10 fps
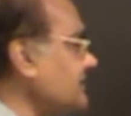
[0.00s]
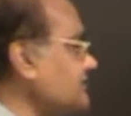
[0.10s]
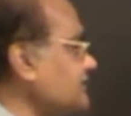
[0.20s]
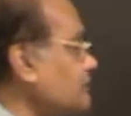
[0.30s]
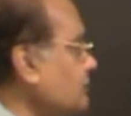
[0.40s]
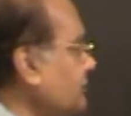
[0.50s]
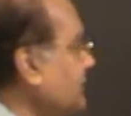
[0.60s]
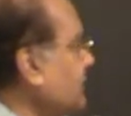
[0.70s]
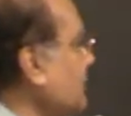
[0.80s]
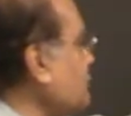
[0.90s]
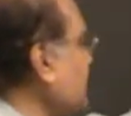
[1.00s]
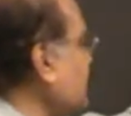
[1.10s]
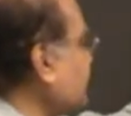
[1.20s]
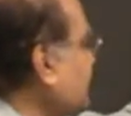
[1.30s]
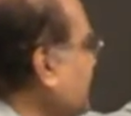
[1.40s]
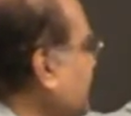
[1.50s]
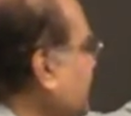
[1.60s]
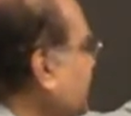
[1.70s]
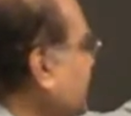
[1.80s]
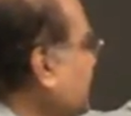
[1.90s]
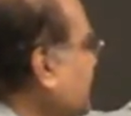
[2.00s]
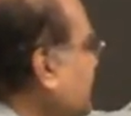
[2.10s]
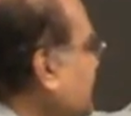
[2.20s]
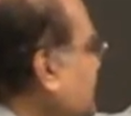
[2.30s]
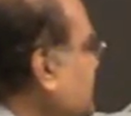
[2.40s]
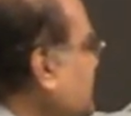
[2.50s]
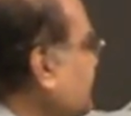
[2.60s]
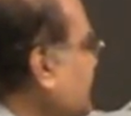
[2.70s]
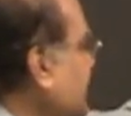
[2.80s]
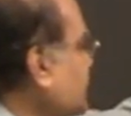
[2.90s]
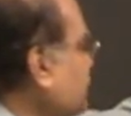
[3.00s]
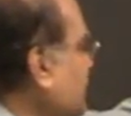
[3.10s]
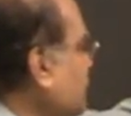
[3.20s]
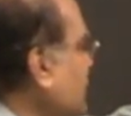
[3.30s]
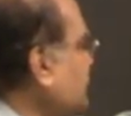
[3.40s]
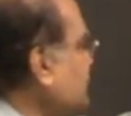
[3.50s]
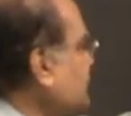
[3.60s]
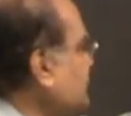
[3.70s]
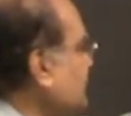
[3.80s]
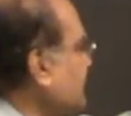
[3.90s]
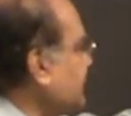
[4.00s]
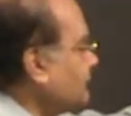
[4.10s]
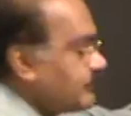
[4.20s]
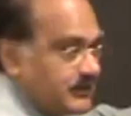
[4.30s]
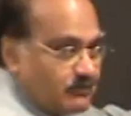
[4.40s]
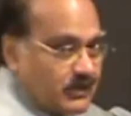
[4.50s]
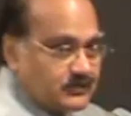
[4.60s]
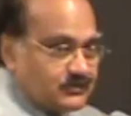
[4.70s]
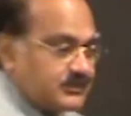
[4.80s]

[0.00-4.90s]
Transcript: density would be the number of defects per module divided by the module